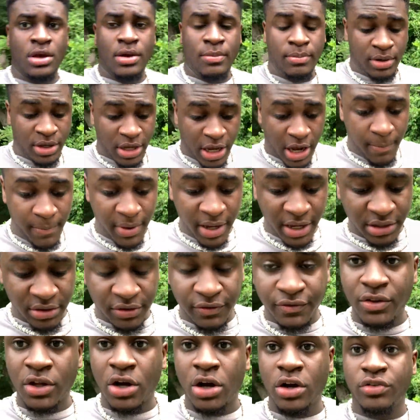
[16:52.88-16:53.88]
But yeah, I'm gonna end the
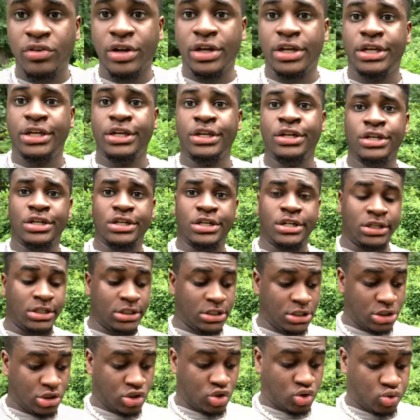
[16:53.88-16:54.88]
vlog right here
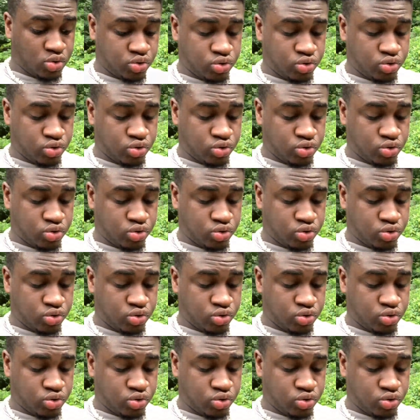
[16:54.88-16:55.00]
because